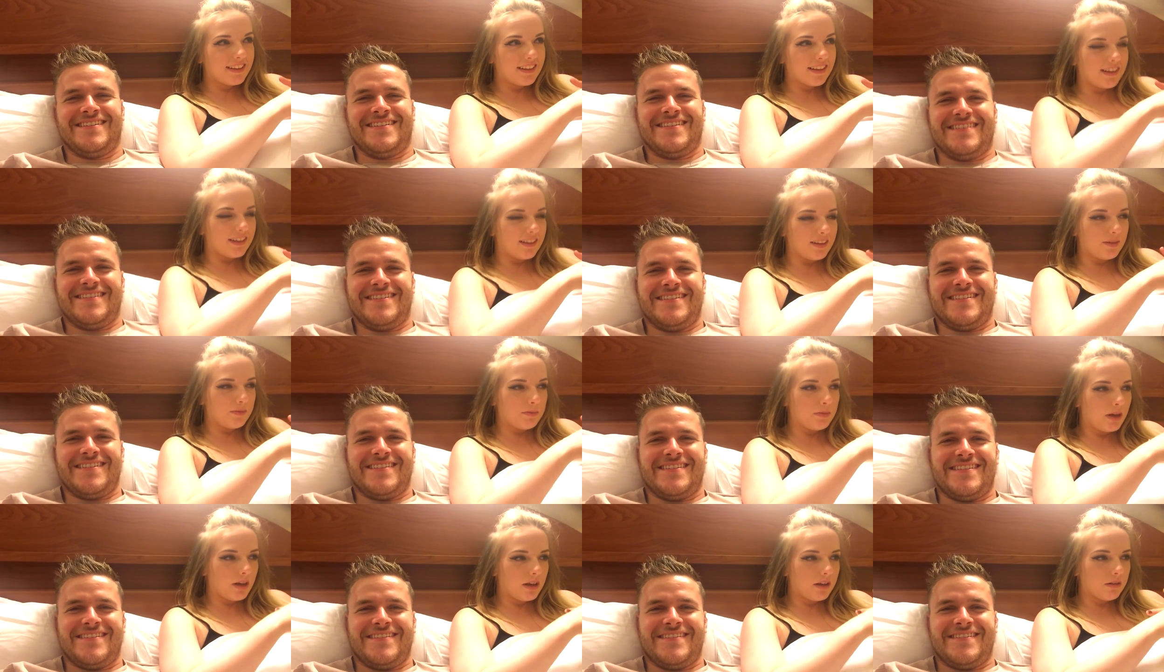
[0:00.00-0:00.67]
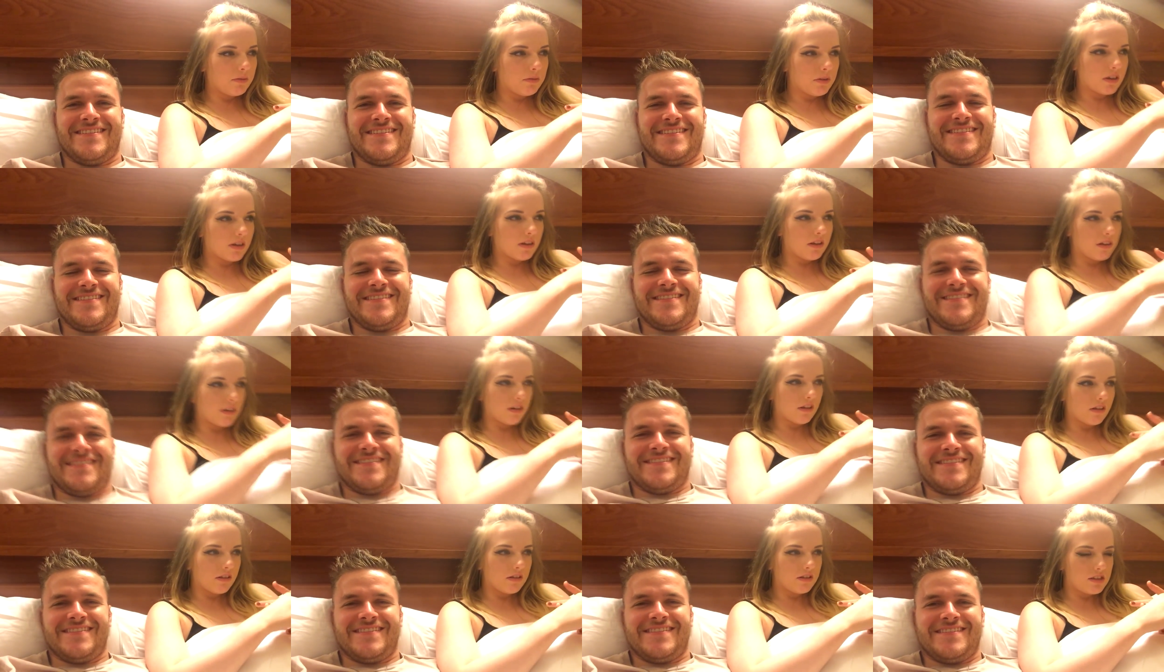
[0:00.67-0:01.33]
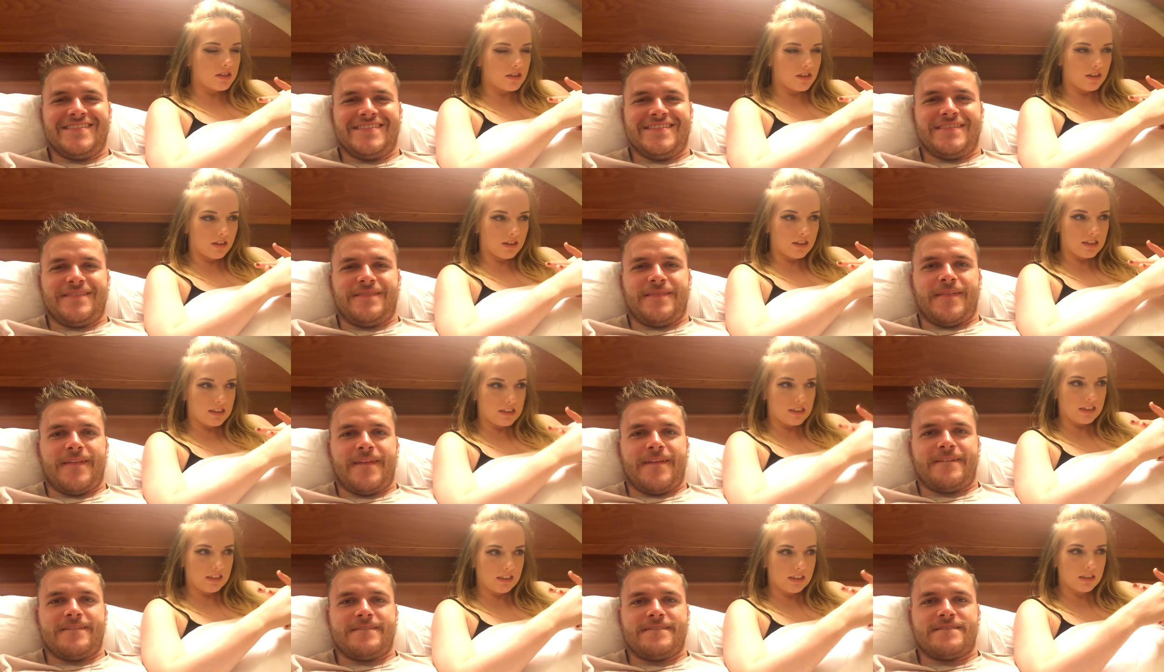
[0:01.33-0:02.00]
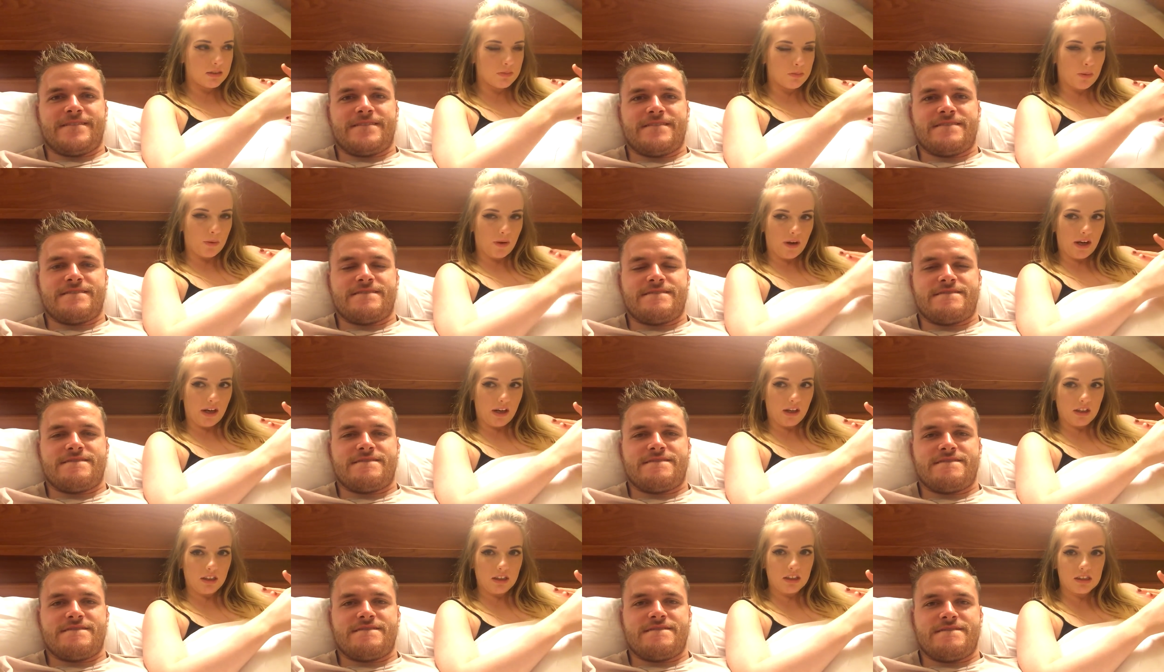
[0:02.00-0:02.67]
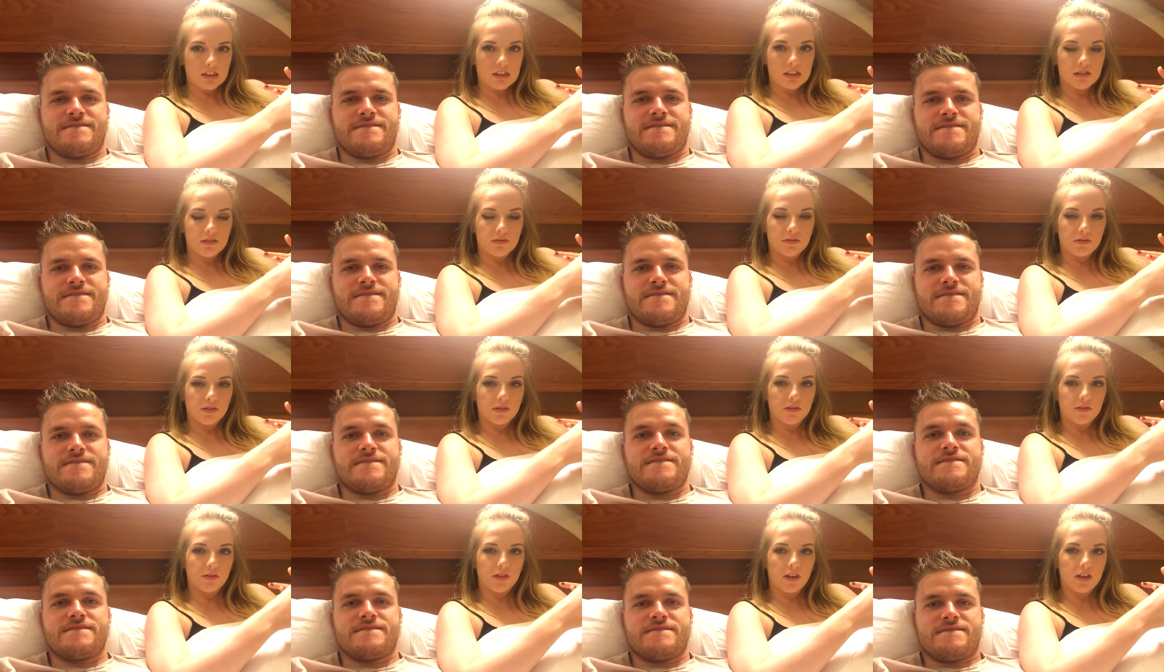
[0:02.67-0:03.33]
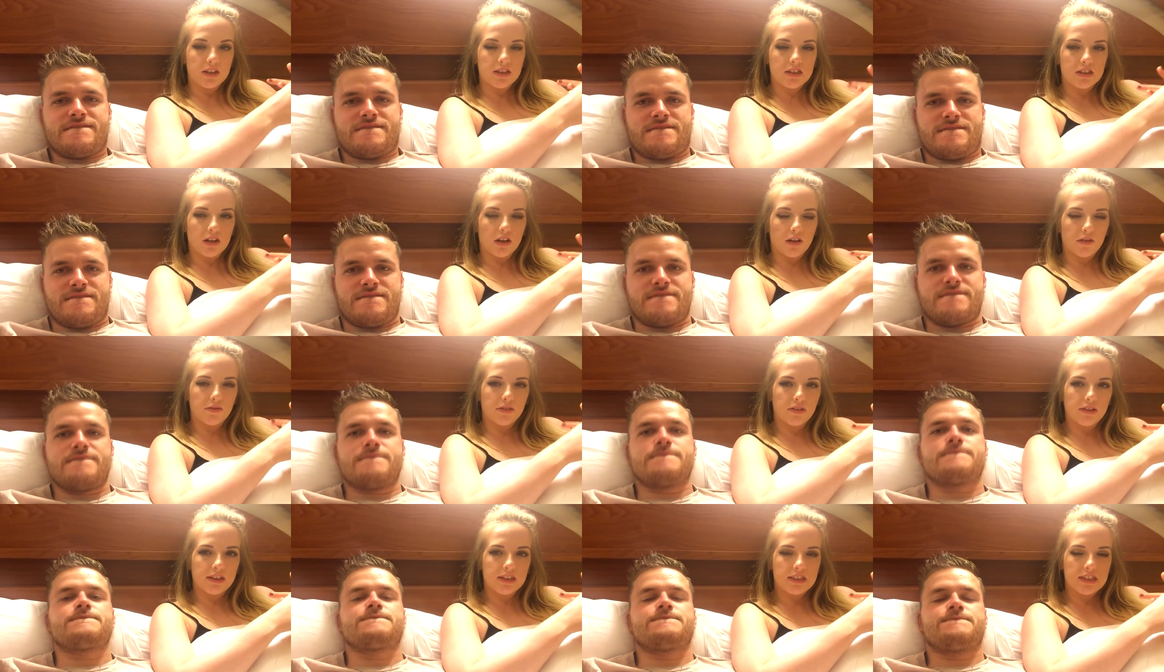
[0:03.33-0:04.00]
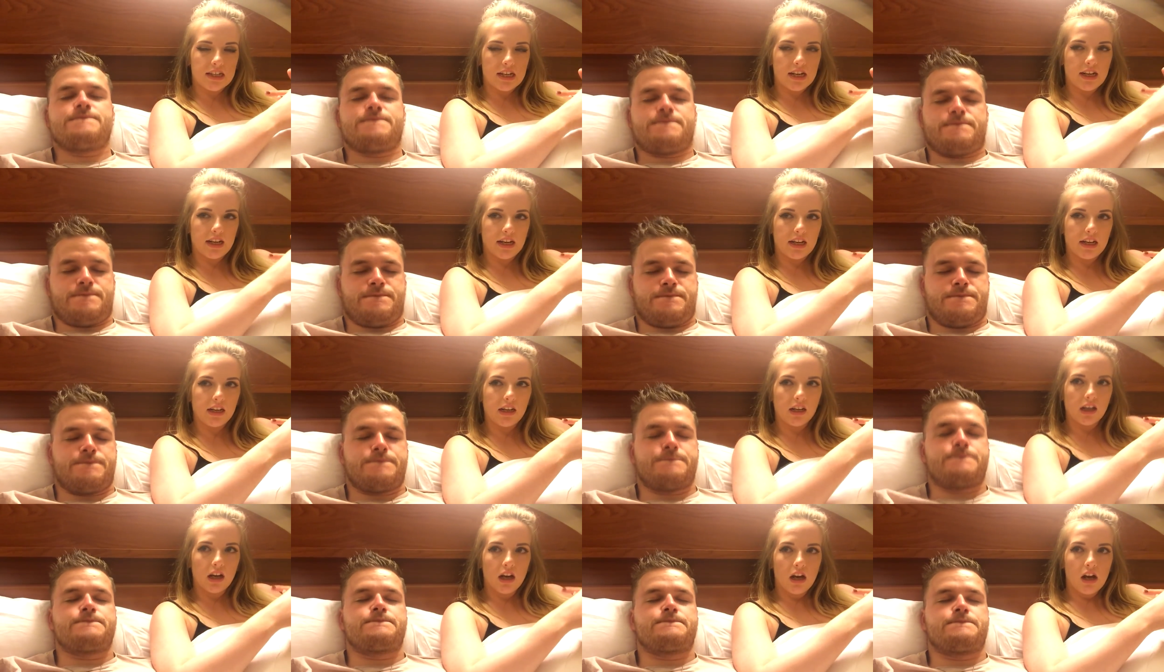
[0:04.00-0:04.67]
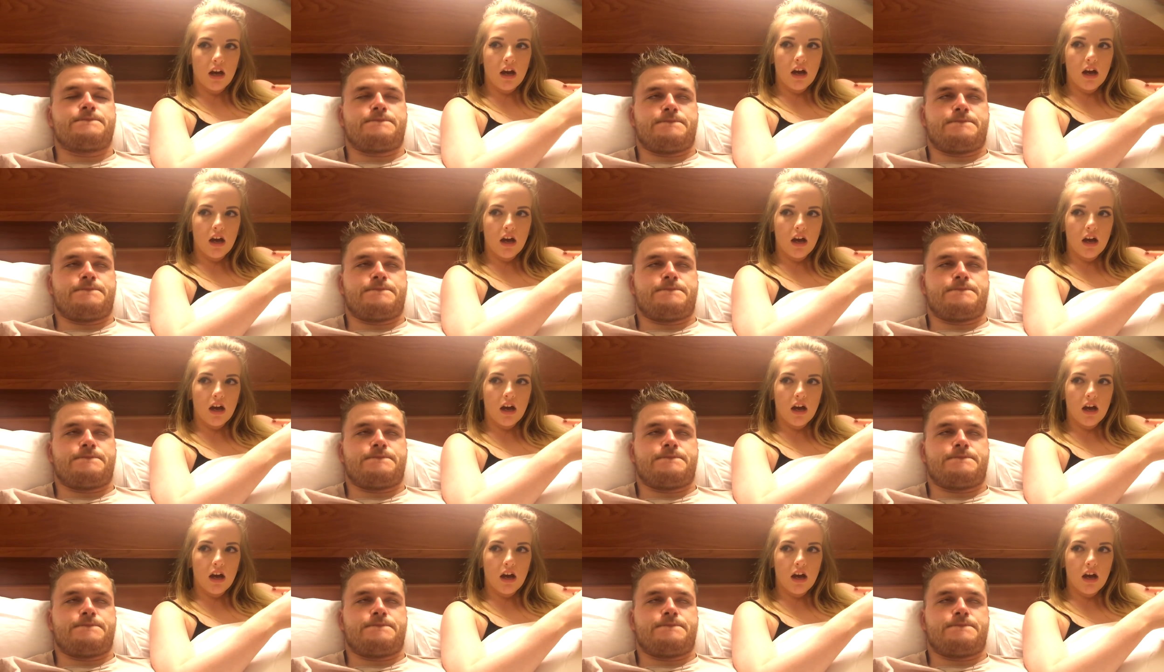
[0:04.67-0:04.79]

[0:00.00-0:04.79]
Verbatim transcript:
Speaker 1: Um, and then we're going to go to Disney Springs for the first half of the day.